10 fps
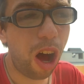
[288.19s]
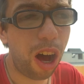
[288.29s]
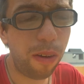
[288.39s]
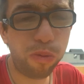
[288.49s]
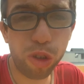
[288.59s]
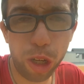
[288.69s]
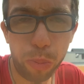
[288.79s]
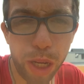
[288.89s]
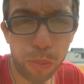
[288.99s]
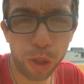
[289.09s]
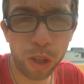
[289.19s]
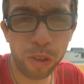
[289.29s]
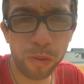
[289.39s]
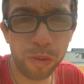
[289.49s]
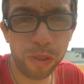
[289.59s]
off real people.
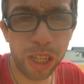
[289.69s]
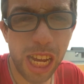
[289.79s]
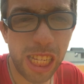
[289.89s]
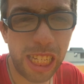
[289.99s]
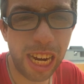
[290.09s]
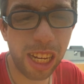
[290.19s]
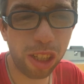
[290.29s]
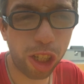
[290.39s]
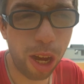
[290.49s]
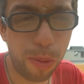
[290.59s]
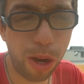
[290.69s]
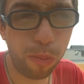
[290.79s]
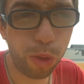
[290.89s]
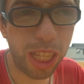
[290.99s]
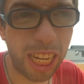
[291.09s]
Instead of coming up
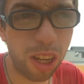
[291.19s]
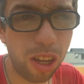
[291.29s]
with like